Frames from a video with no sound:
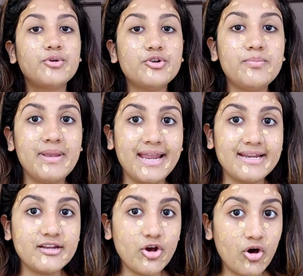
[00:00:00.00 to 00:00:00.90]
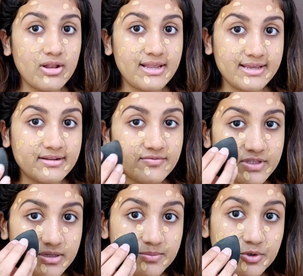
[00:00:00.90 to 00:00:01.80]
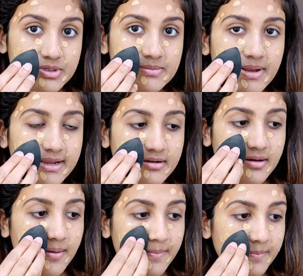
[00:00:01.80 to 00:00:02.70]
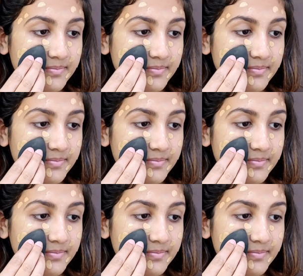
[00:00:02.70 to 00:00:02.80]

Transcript: I'm going to blend it all in with a beauty blender.